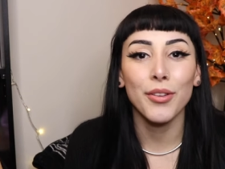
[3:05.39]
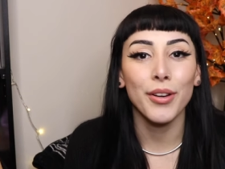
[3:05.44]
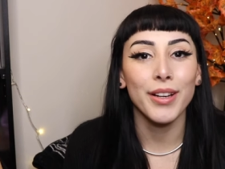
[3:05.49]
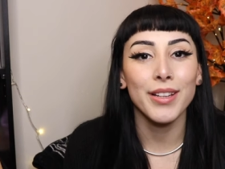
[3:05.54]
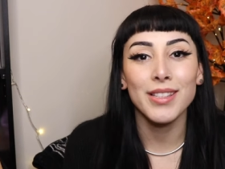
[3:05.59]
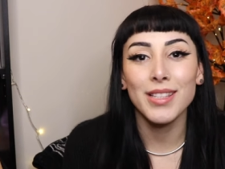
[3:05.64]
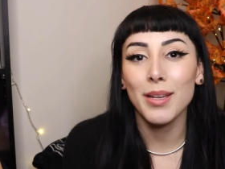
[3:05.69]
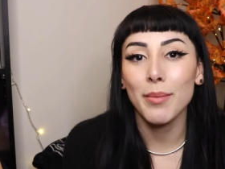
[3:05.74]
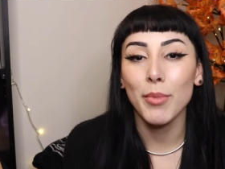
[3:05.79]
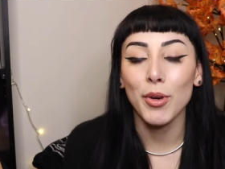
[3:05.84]

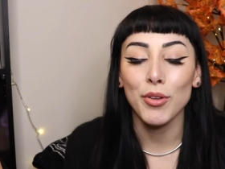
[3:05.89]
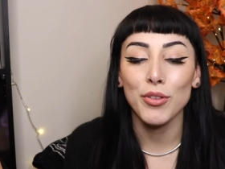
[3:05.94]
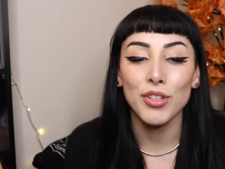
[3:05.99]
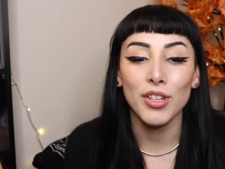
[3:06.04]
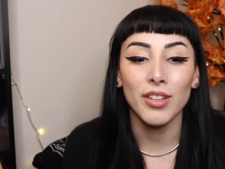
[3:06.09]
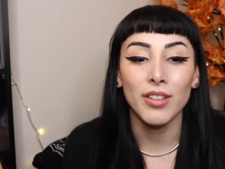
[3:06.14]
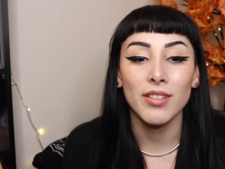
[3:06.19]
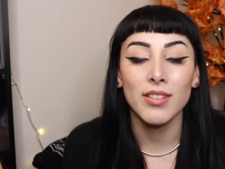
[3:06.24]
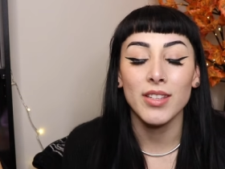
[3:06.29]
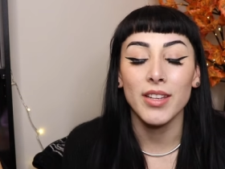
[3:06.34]
crazy
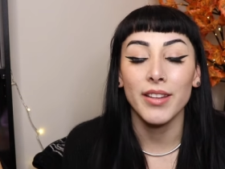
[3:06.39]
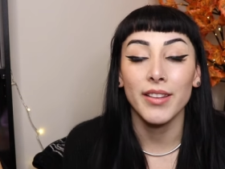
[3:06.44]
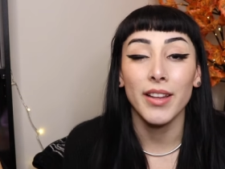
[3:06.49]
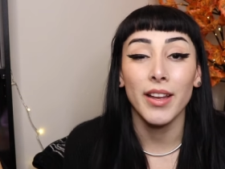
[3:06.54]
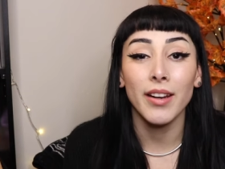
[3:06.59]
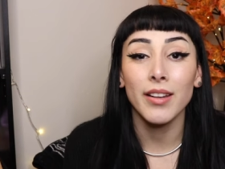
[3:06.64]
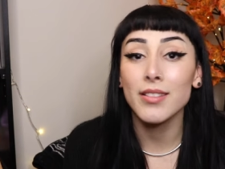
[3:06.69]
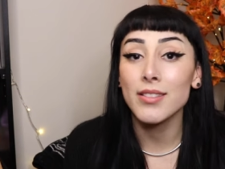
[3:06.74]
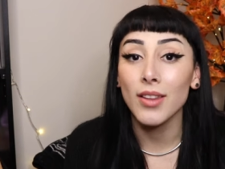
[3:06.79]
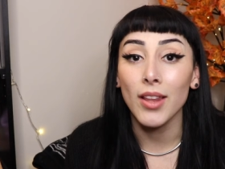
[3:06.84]
emotions and
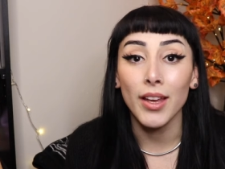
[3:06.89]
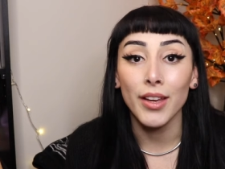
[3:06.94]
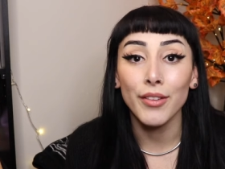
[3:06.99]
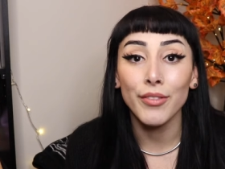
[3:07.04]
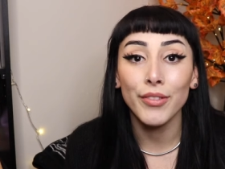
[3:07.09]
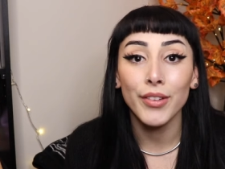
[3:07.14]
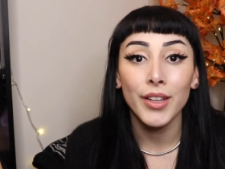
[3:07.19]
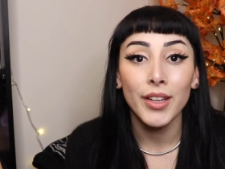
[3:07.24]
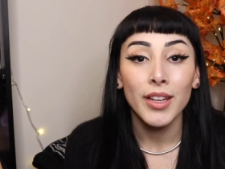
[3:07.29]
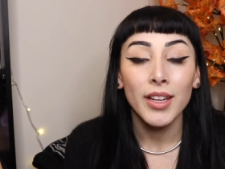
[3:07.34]
that is
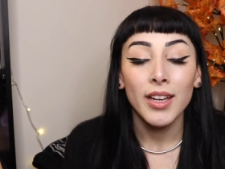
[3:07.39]
life.